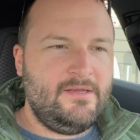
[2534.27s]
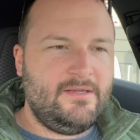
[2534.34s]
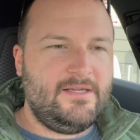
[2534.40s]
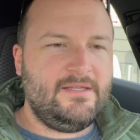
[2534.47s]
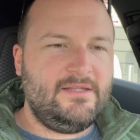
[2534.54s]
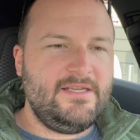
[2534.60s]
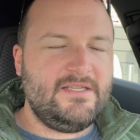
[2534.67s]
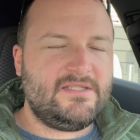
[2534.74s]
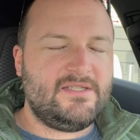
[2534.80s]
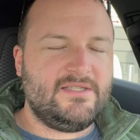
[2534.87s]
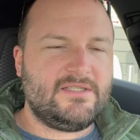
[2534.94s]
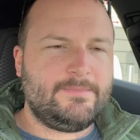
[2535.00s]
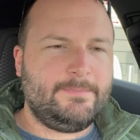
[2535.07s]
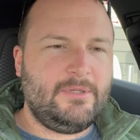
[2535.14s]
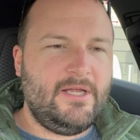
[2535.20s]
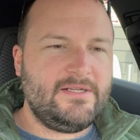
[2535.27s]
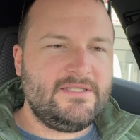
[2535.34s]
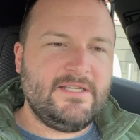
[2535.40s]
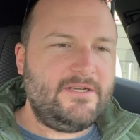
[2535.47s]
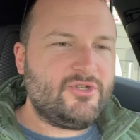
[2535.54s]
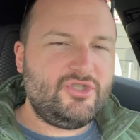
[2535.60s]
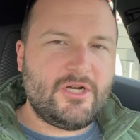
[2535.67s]
at least it's plugged
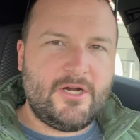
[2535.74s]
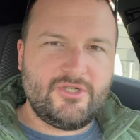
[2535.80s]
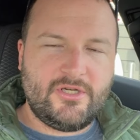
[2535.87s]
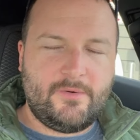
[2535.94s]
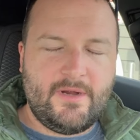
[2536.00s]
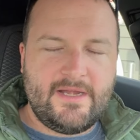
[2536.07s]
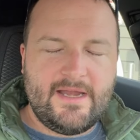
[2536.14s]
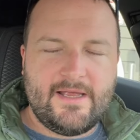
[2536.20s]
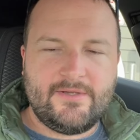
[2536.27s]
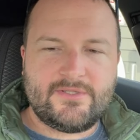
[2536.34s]
in and charging right now.